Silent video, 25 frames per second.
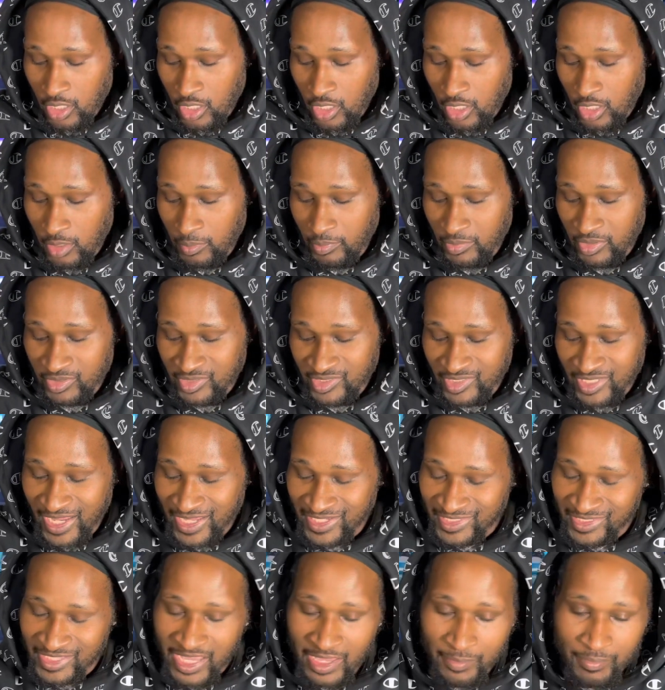Um, but
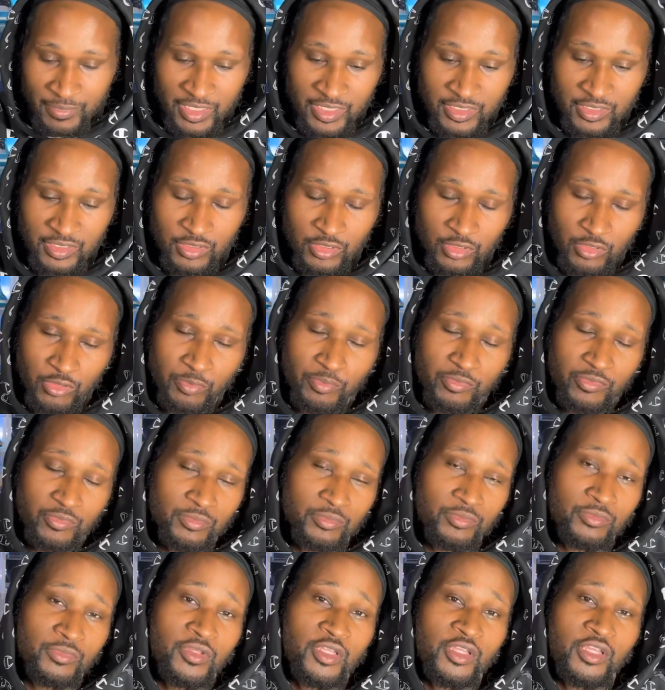besides that, man, you know,
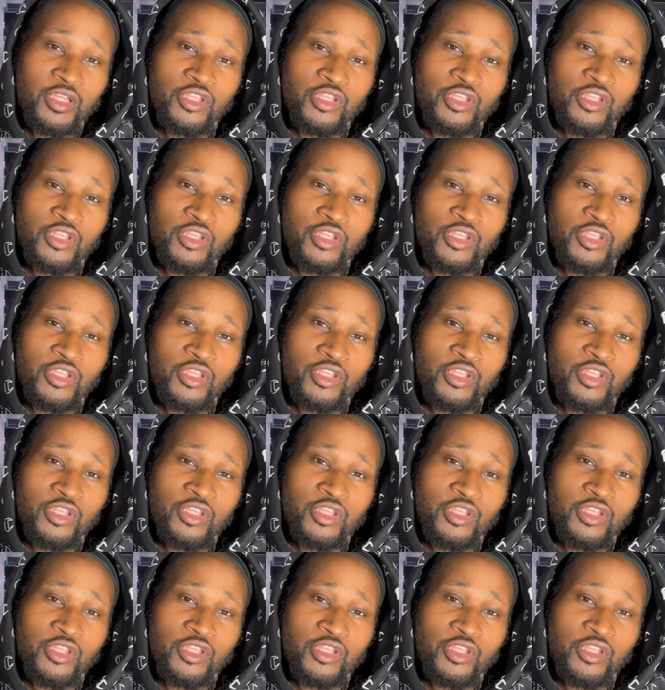the